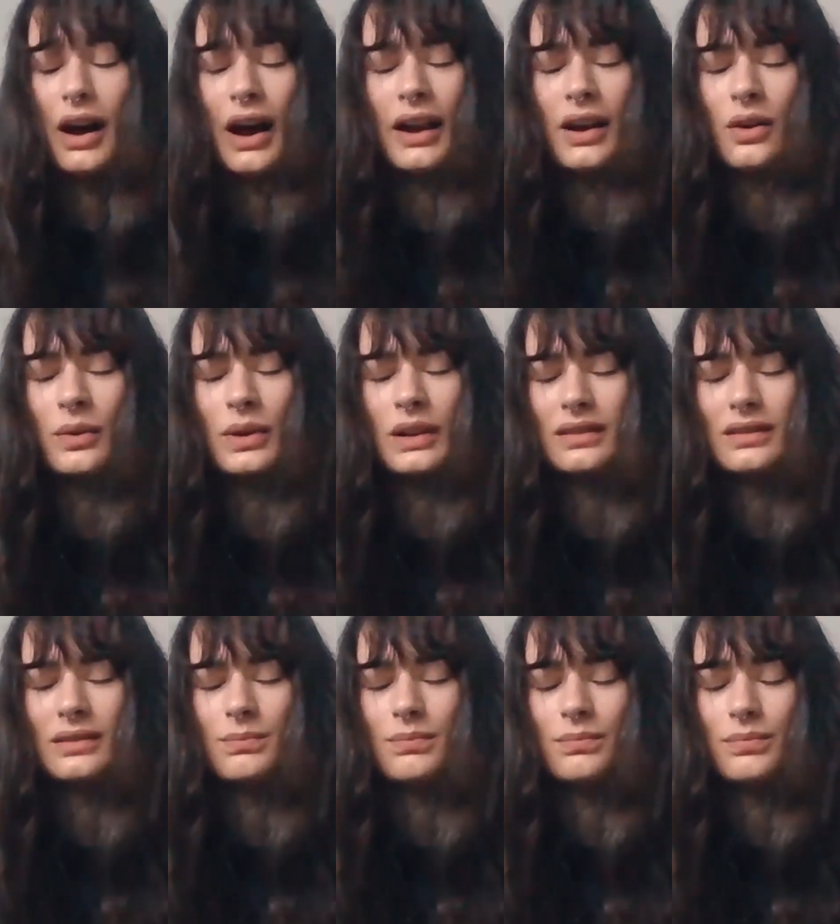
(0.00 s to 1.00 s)
I
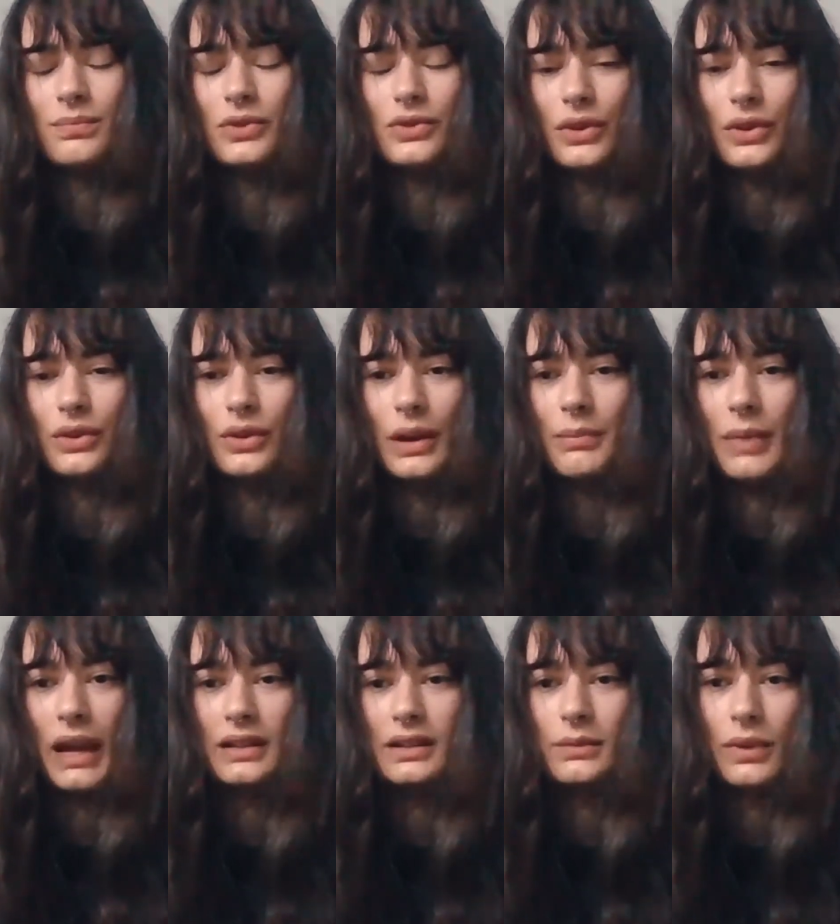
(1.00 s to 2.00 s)
always drew and
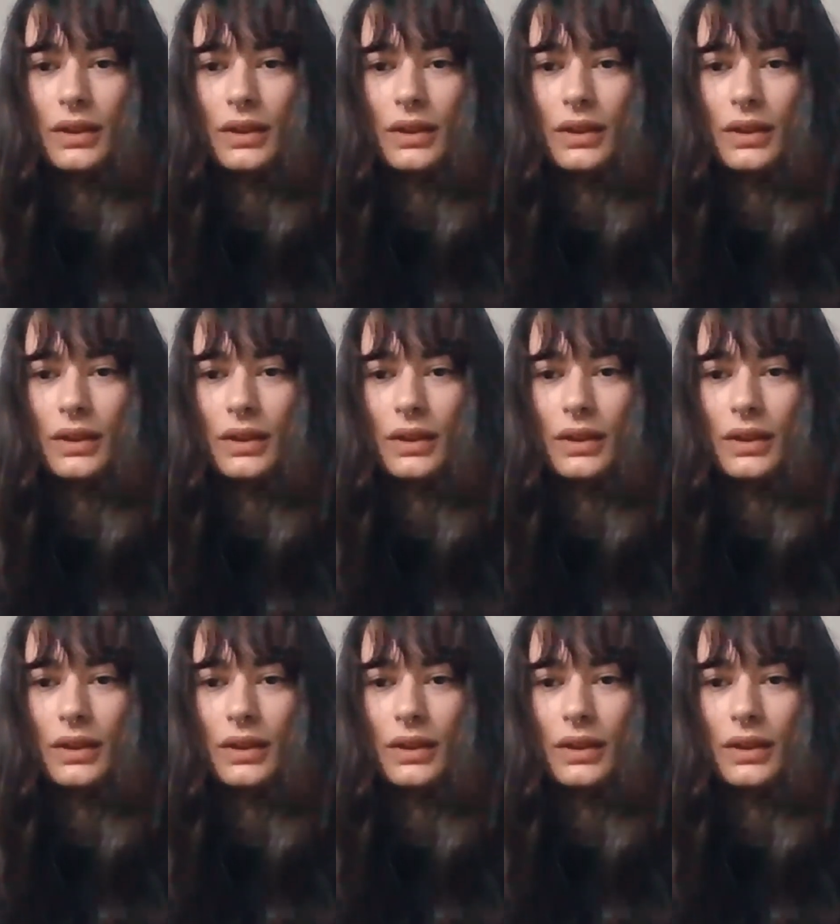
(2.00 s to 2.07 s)
painted